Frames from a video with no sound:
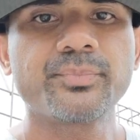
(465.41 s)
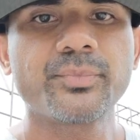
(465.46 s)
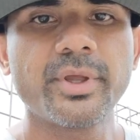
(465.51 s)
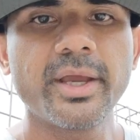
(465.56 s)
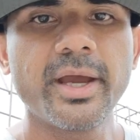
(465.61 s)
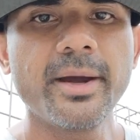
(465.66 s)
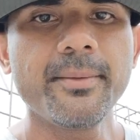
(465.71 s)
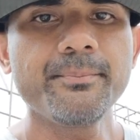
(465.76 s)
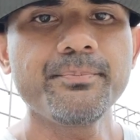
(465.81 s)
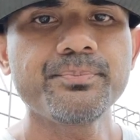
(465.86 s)

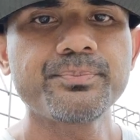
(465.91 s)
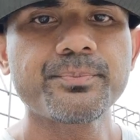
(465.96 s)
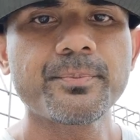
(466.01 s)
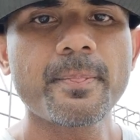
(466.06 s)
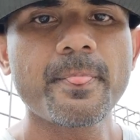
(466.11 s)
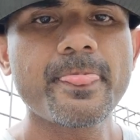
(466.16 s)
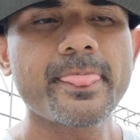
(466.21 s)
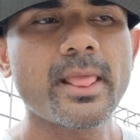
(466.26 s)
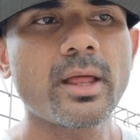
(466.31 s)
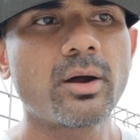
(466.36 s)
Yeah,
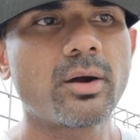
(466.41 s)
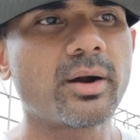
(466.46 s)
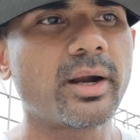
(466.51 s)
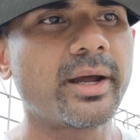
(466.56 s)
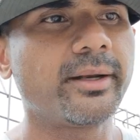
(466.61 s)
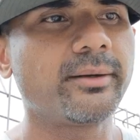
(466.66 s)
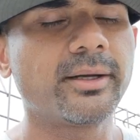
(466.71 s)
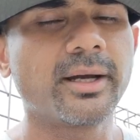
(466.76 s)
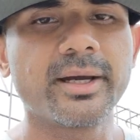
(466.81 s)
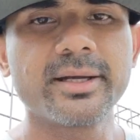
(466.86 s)

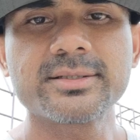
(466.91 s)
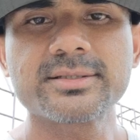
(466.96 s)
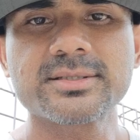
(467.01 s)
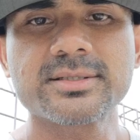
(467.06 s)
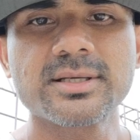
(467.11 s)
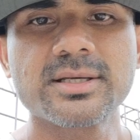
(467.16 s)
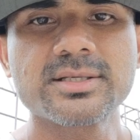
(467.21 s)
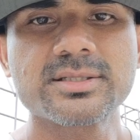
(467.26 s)
alright guys,